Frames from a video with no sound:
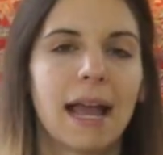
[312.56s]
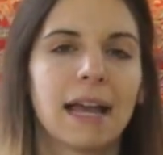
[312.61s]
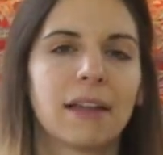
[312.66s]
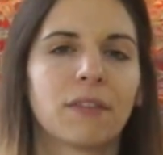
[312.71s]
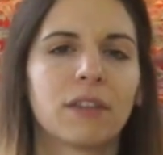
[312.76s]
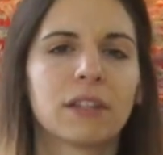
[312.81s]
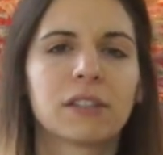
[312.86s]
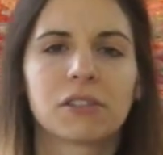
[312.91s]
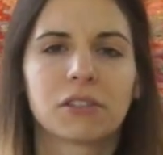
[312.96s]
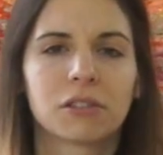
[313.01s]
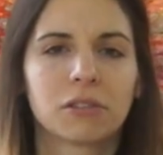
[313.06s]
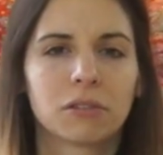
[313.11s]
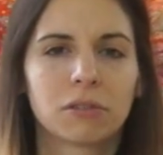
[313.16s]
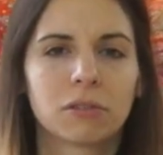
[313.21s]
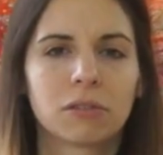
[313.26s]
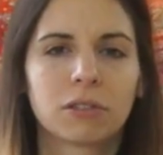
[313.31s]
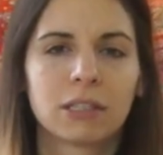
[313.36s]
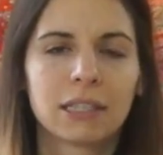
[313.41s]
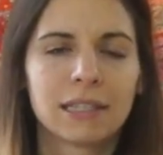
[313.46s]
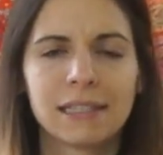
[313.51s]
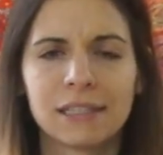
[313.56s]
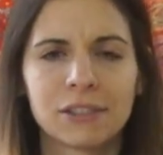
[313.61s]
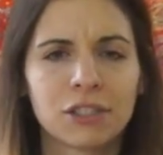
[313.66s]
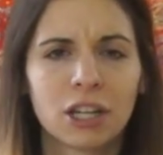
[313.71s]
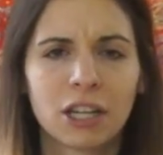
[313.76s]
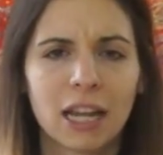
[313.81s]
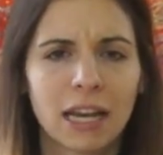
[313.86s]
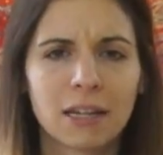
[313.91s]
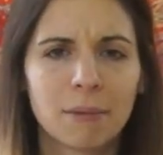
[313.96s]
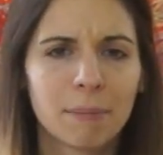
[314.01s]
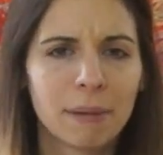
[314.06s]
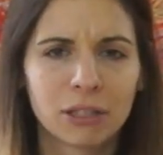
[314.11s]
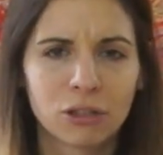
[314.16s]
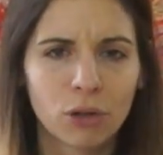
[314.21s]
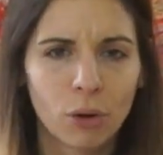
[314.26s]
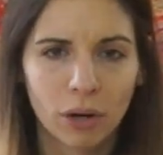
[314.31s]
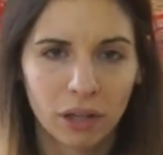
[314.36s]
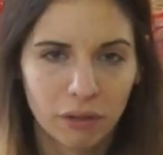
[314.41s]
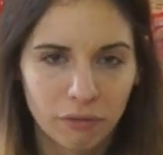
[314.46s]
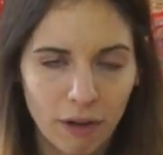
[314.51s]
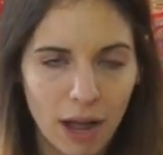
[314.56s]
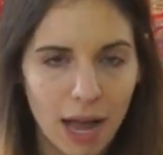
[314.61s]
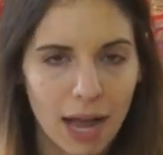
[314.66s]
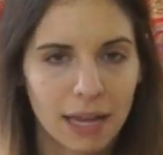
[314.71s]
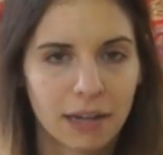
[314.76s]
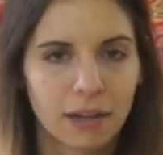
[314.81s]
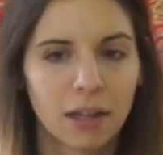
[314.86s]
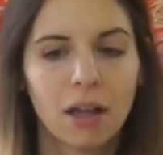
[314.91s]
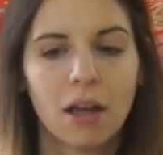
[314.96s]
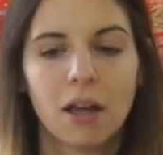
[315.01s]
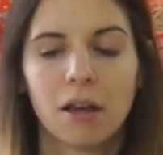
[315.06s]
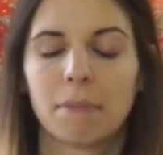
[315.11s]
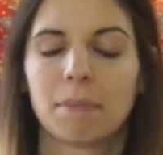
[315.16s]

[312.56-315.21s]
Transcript: and this disease could end up being totally fine.